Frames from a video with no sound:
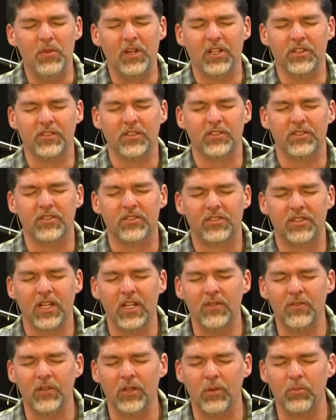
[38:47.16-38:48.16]
and because there's a
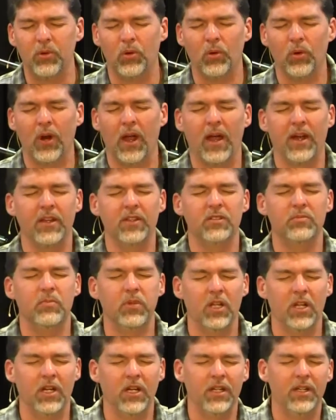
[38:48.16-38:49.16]
Savior that poured out his
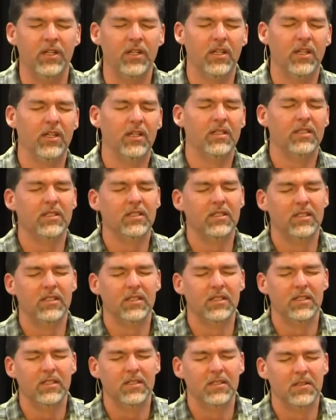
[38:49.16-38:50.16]
blood
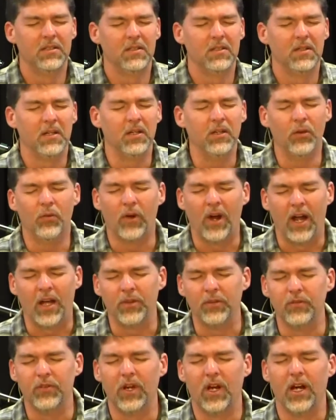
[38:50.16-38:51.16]
and the
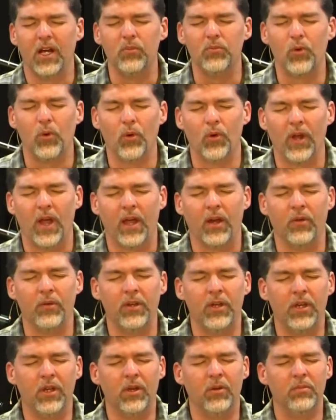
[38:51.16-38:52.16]
wrath of God poured out
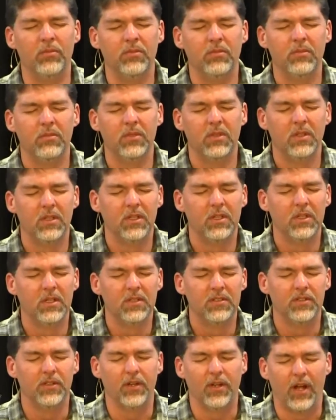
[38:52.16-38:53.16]
on him
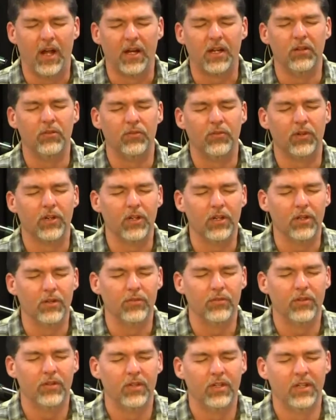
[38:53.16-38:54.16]
so that I can
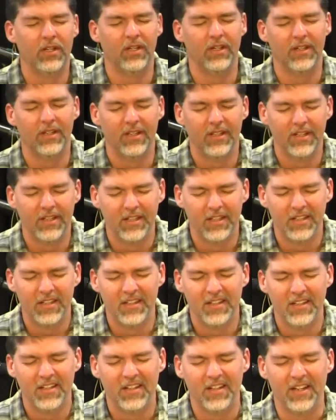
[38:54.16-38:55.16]
forgive.
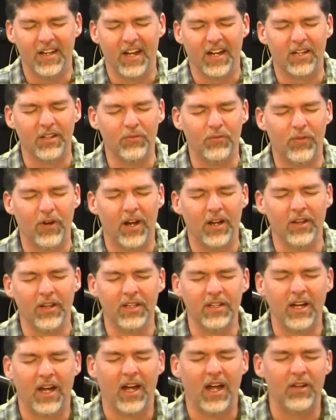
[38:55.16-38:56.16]
And I can
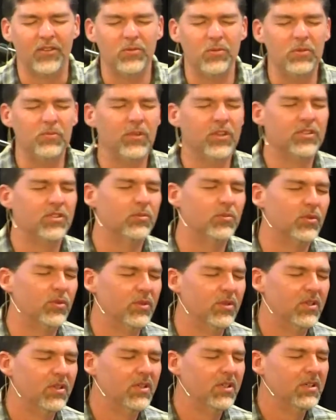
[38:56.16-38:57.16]
finally not have to be
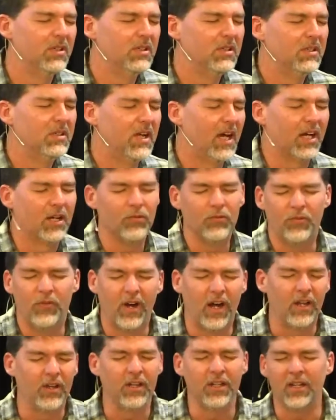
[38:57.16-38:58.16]
miserable. I can
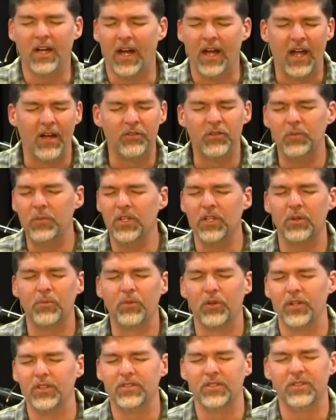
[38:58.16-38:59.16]
finally not have to be in a
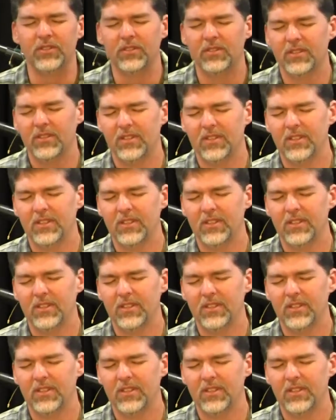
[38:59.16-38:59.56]
prison.